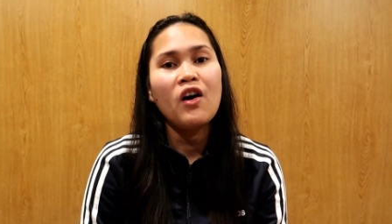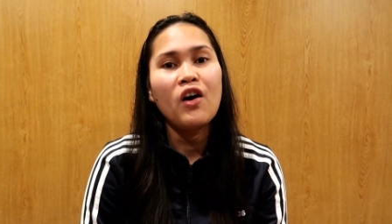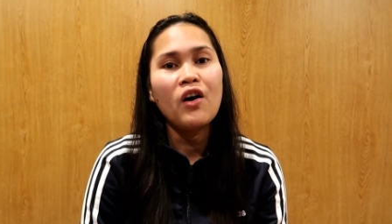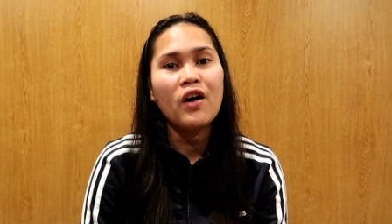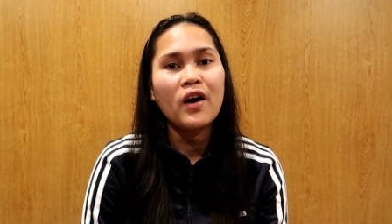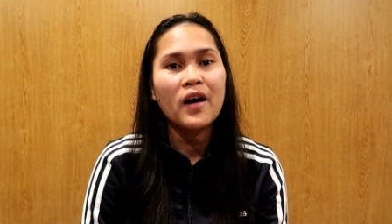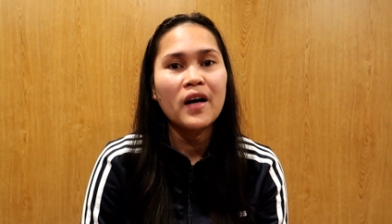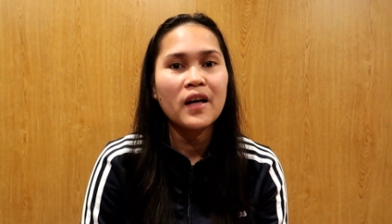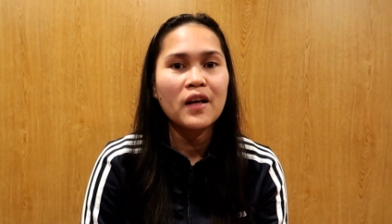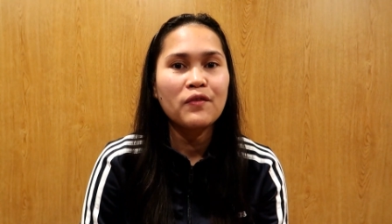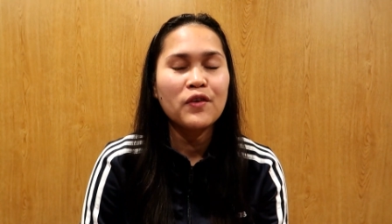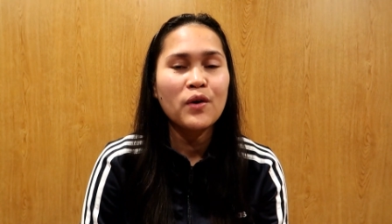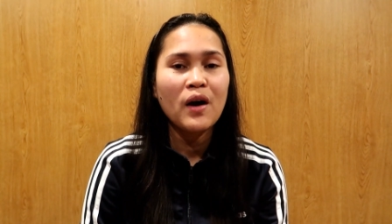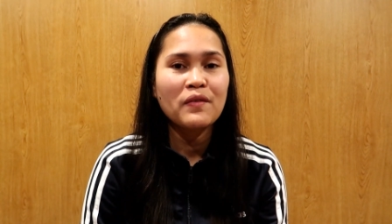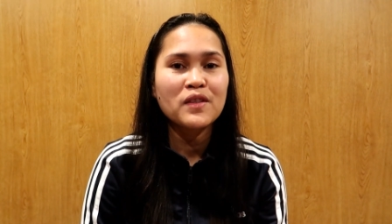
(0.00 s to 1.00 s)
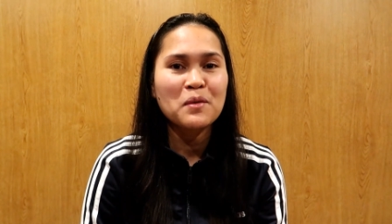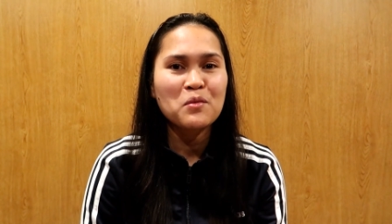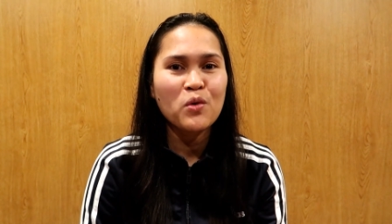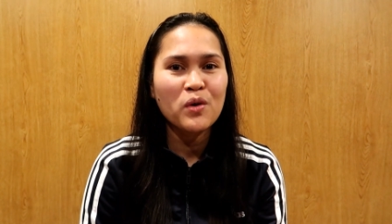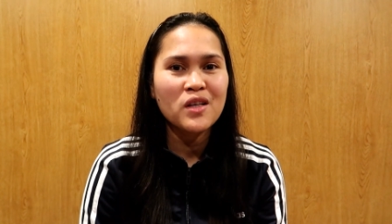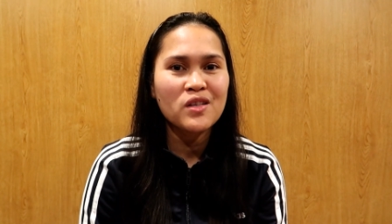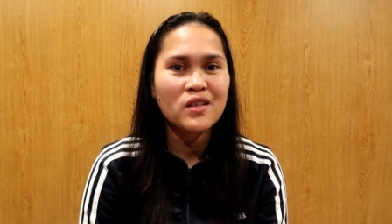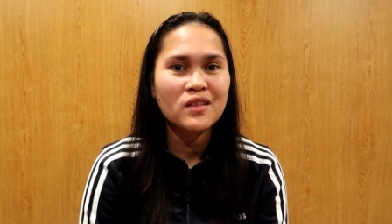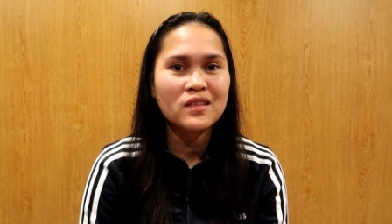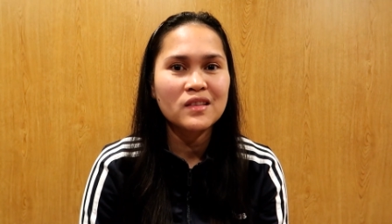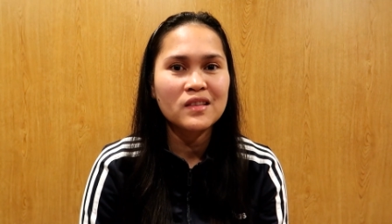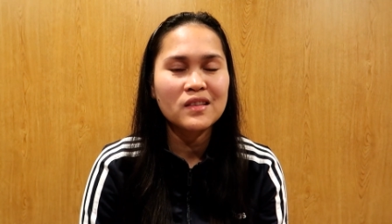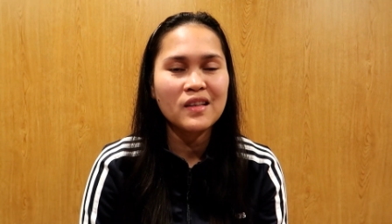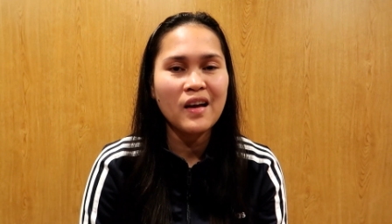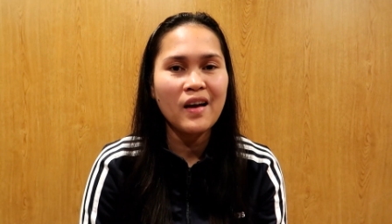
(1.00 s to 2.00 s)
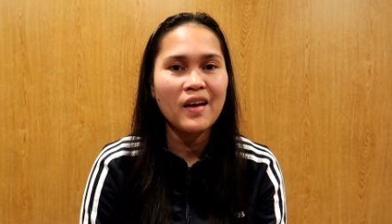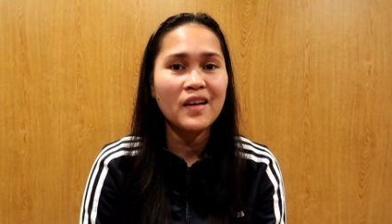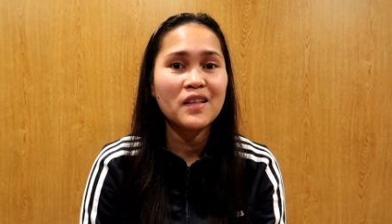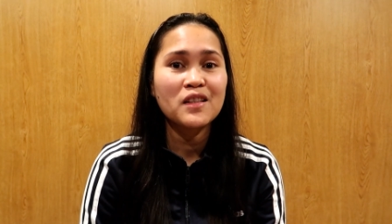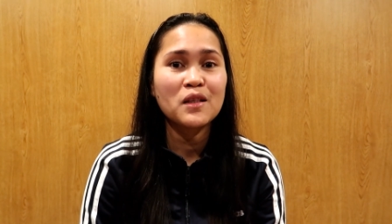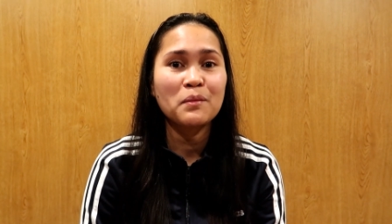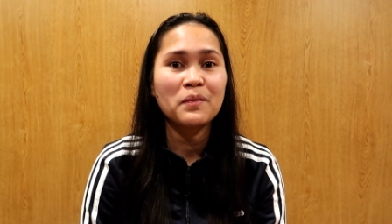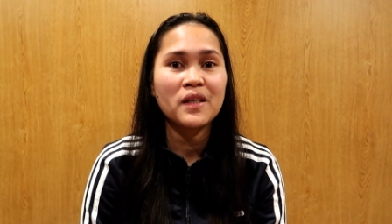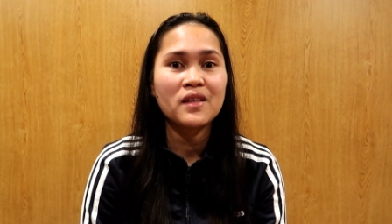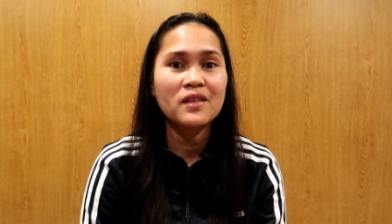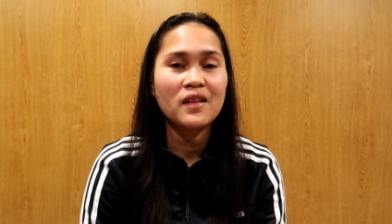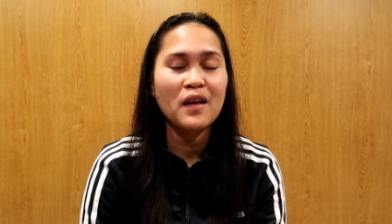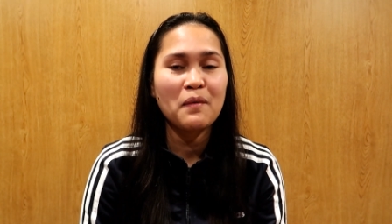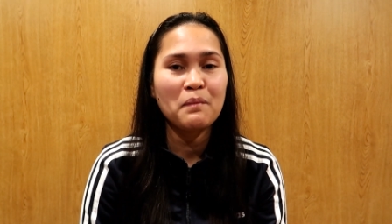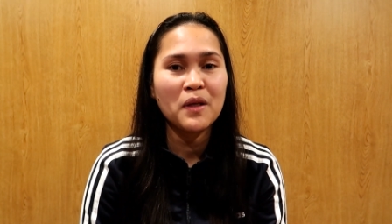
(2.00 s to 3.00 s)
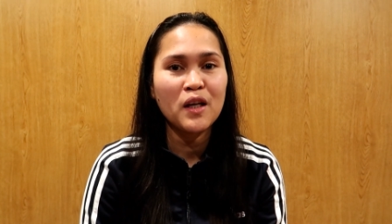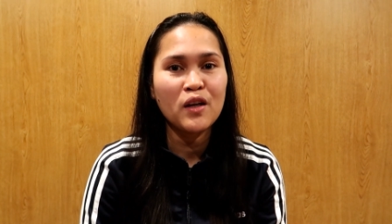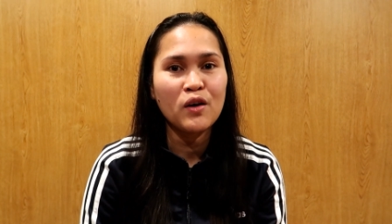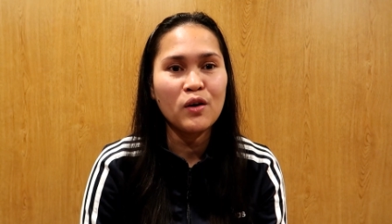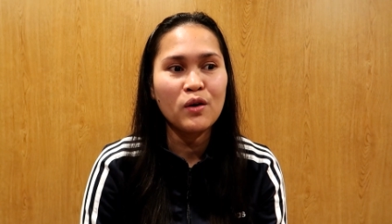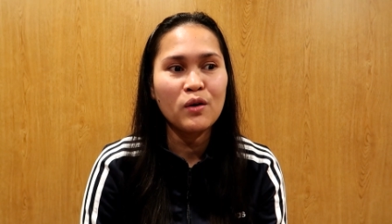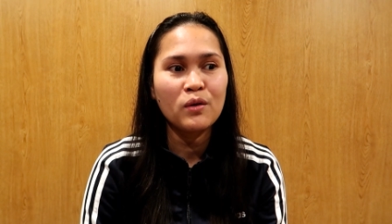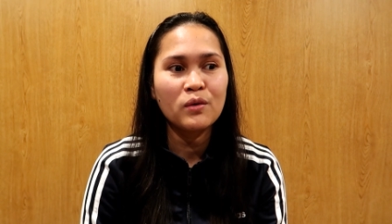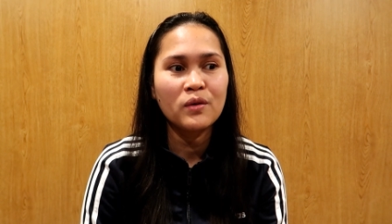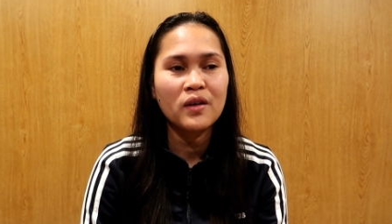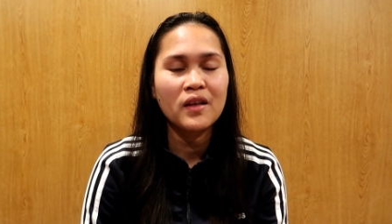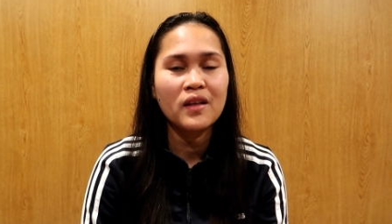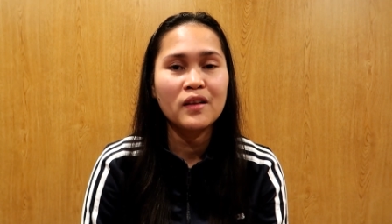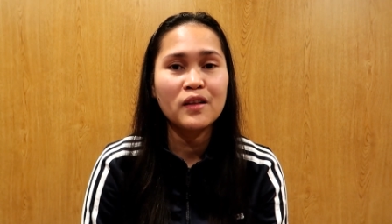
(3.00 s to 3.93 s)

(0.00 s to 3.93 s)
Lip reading: Or if you have some questions, guys, please let me know.